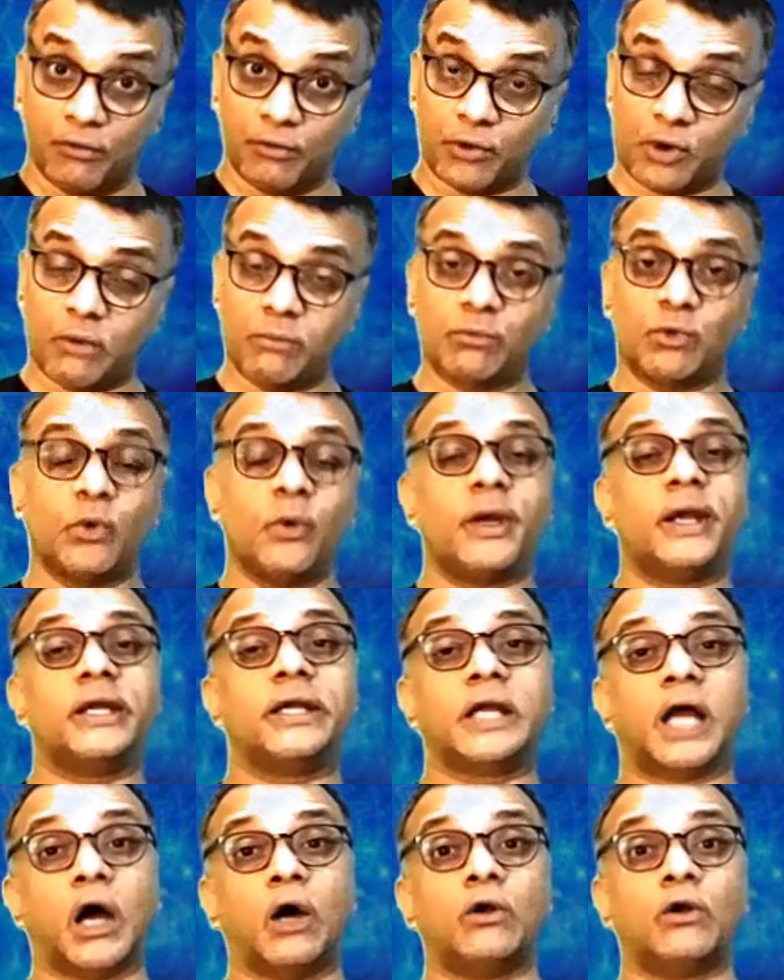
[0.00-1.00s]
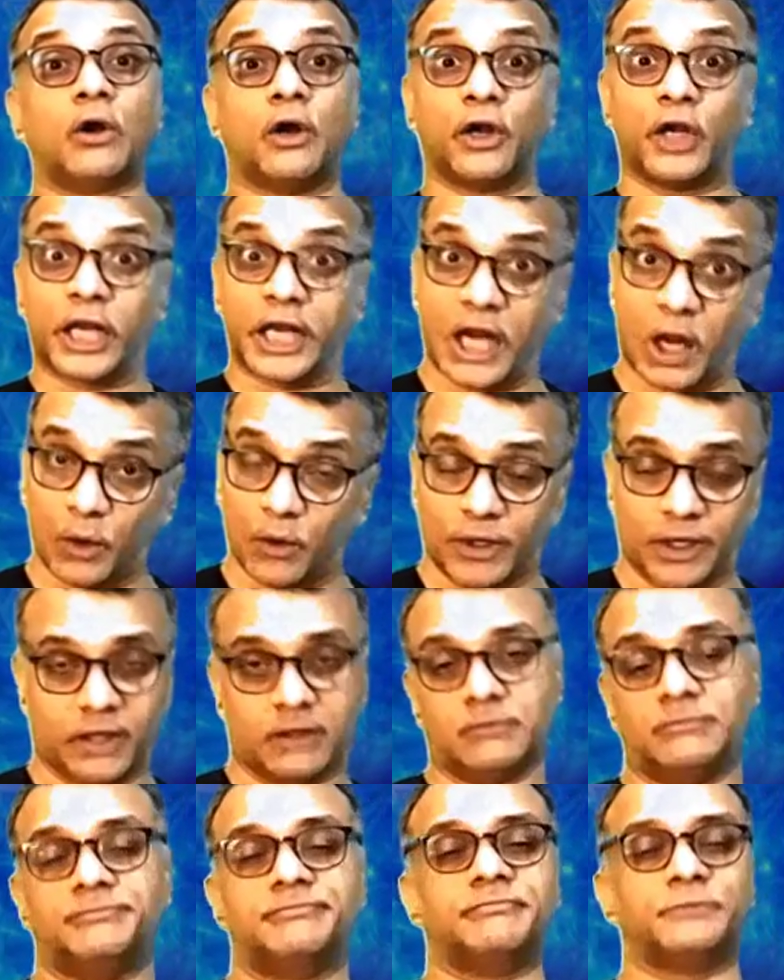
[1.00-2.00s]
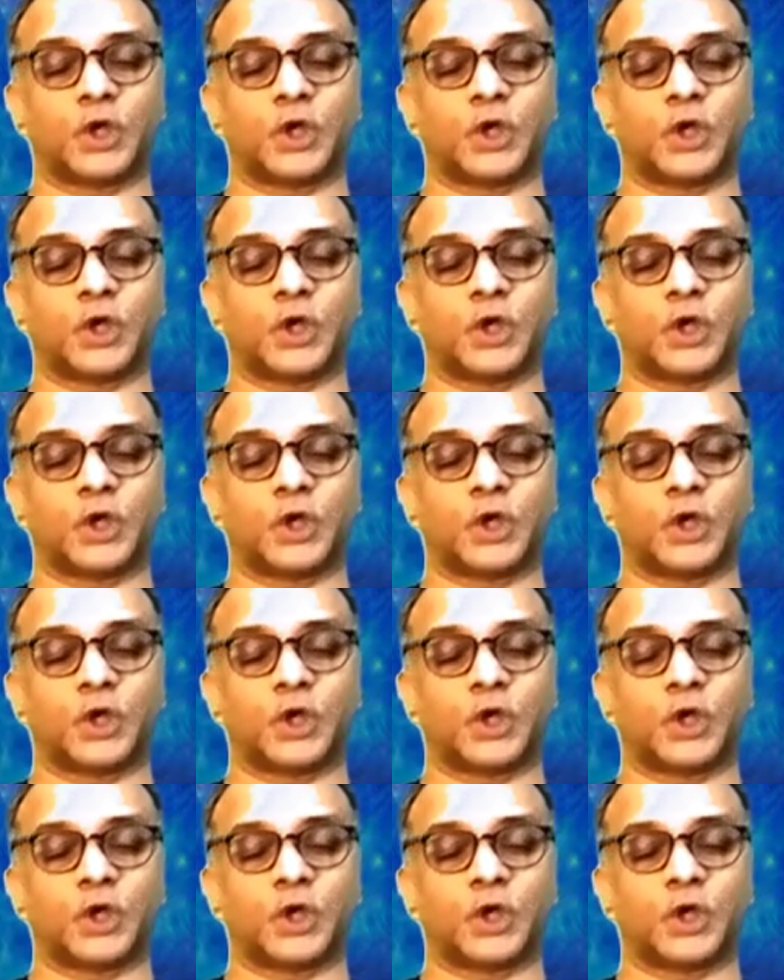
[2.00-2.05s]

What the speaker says: from going down or drowning,